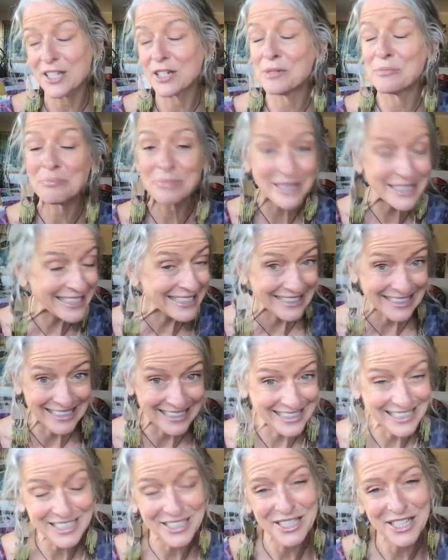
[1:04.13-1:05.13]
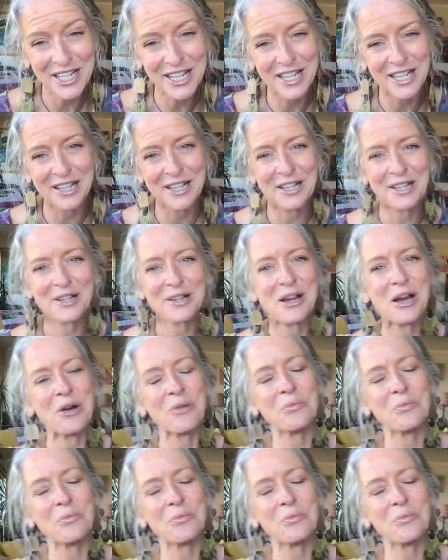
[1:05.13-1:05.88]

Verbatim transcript: completely uh, a